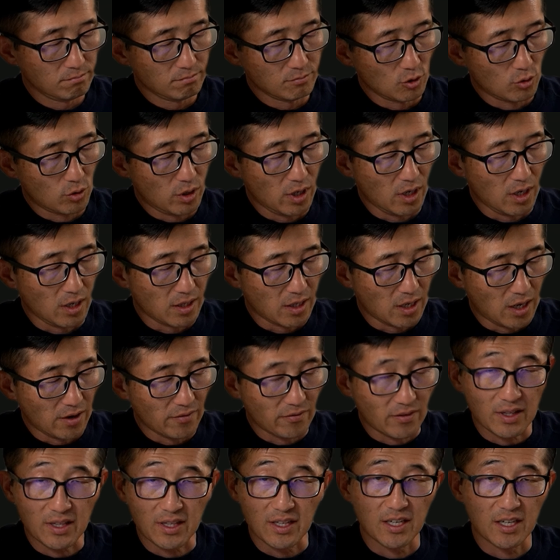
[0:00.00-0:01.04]
Okay, now I've
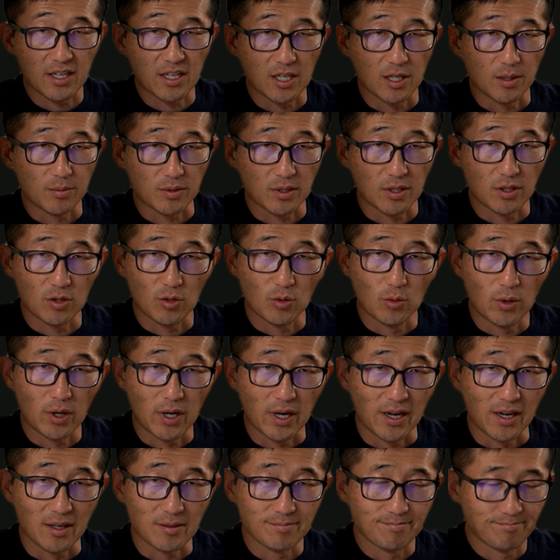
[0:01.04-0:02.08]
got the hiccups. I don't know
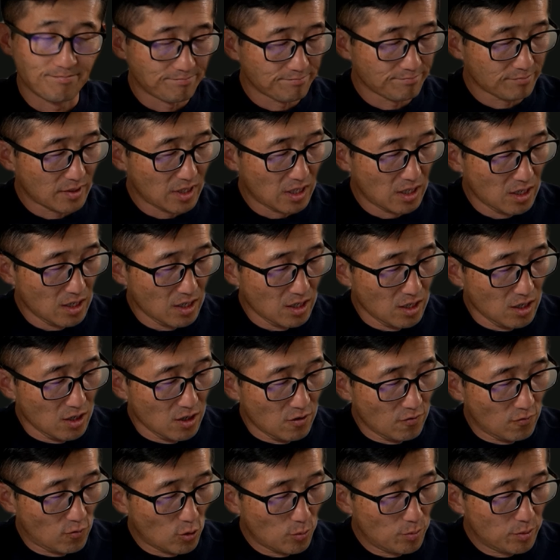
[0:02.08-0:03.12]
why.
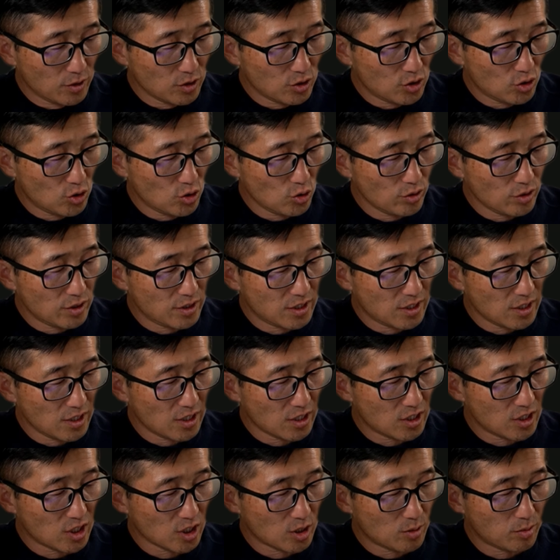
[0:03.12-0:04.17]
4 plus 2 is
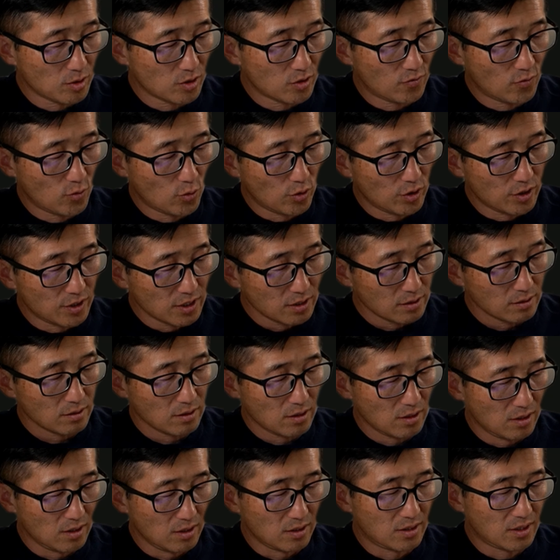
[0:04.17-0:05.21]
6. 6 plus 4
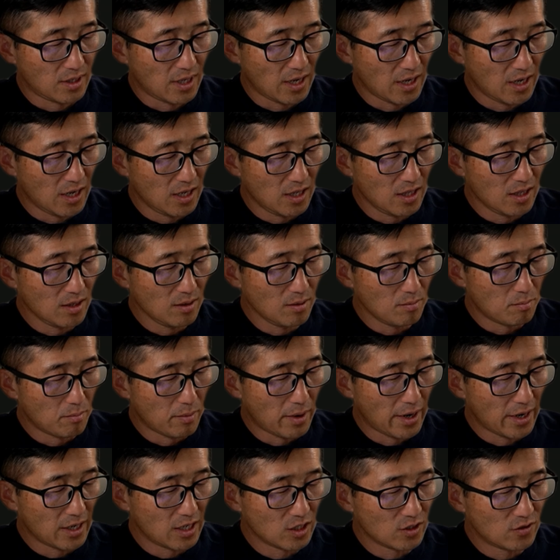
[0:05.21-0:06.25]
is 10
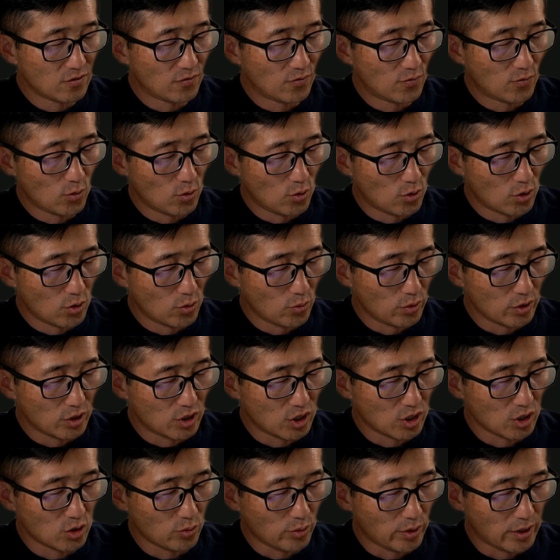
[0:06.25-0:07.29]
minus 4, which
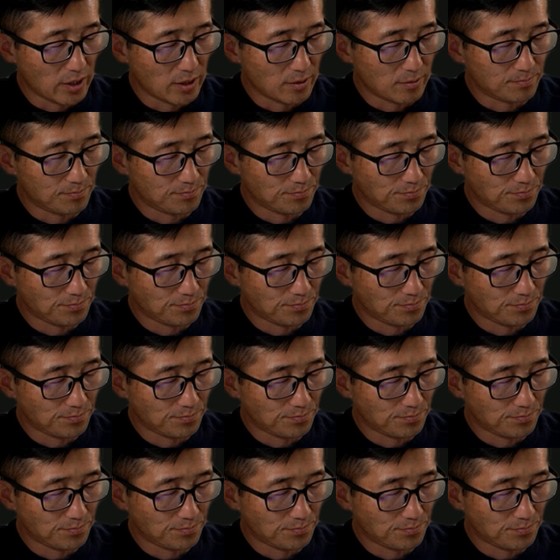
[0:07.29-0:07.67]
is what?